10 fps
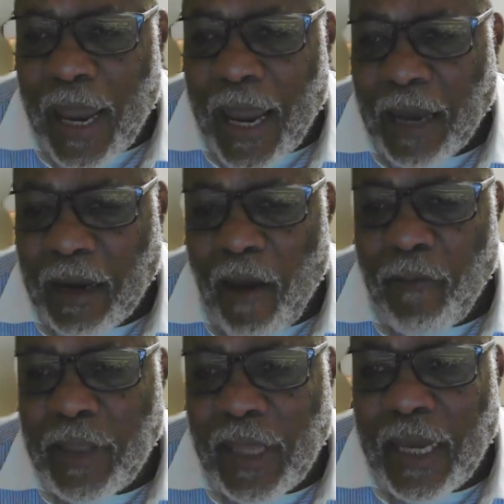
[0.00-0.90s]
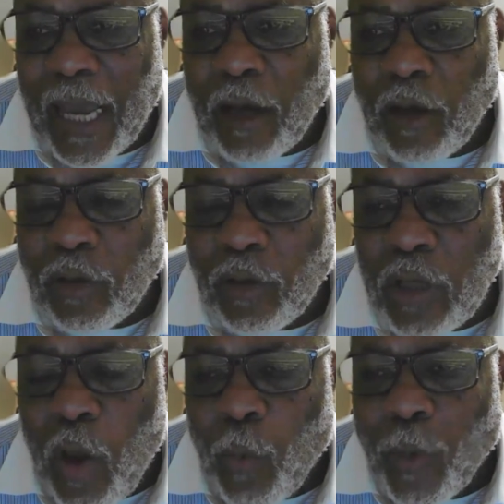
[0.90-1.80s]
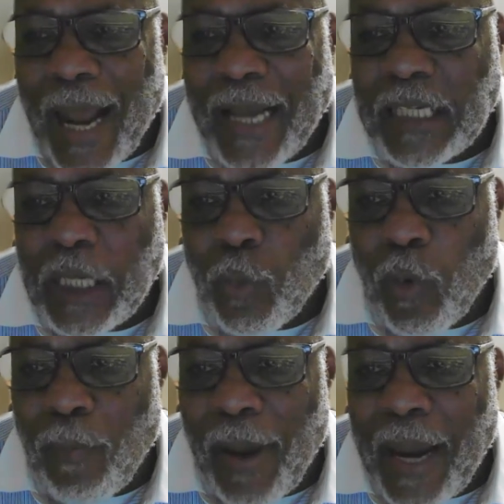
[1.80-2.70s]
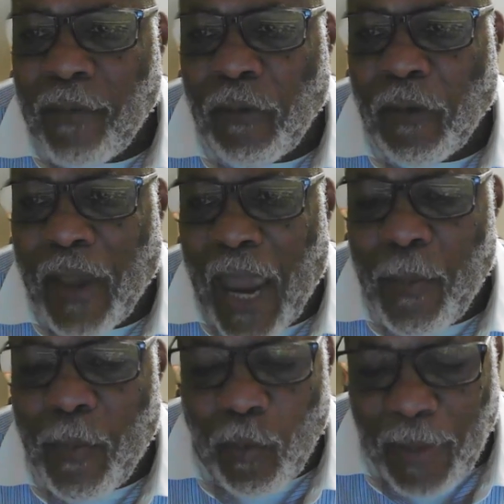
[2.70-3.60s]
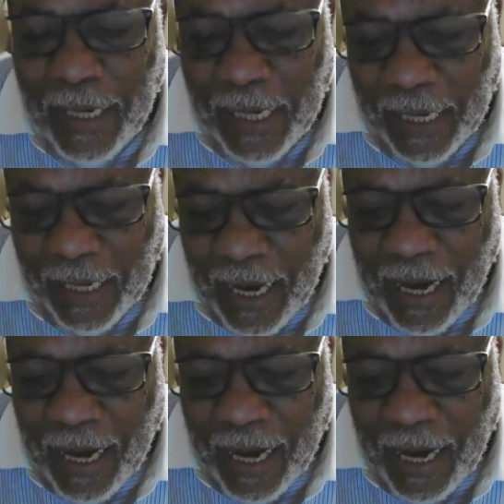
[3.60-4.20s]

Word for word: and everything else would actually remain for the April meeting.